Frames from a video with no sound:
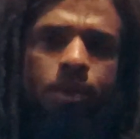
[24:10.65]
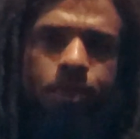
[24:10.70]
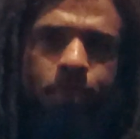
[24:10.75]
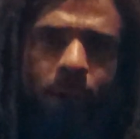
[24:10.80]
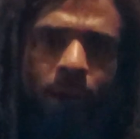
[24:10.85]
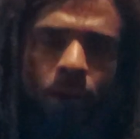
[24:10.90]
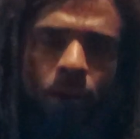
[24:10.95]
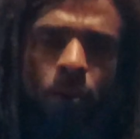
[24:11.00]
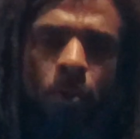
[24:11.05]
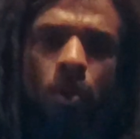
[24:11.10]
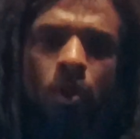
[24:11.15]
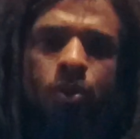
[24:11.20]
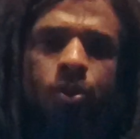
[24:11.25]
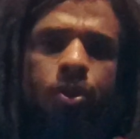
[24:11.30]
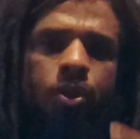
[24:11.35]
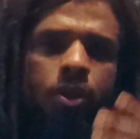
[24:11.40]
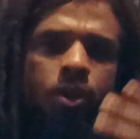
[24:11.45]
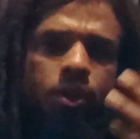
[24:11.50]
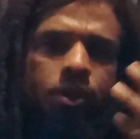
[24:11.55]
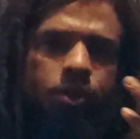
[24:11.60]
battle
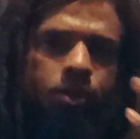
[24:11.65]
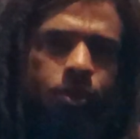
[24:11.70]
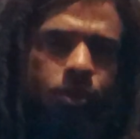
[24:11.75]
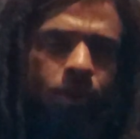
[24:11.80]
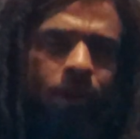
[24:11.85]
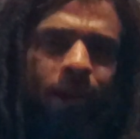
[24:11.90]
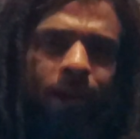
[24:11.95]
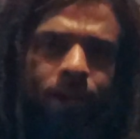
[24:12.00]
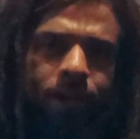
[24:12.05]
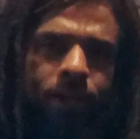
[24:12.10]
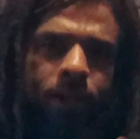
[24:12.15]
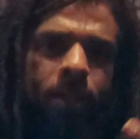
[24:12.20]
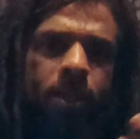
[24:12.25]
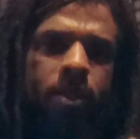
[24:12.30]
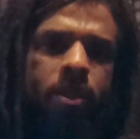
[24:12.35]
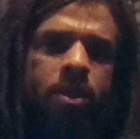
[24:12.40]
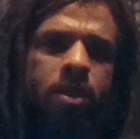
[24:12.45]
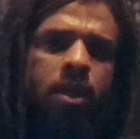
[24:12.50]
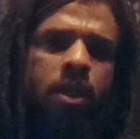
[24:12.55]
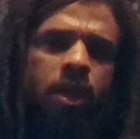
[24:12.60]
culture and scratching
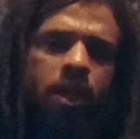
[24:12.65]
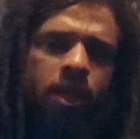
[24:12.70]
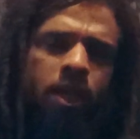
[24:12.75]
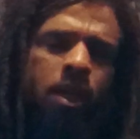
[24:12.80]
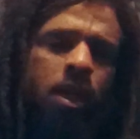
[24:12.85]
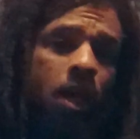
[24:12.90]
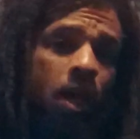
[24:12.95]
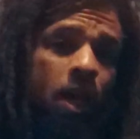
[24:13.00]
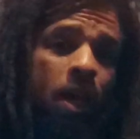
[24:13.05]
and DJing,